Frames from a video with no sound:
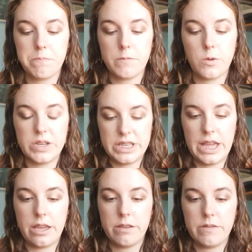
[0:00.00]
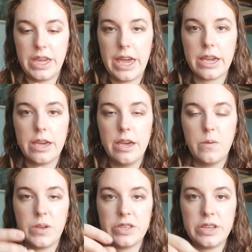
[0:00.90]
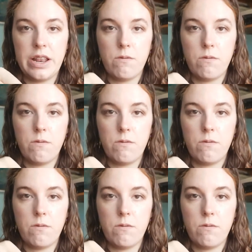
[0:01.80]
or when it's in a cake, because you can have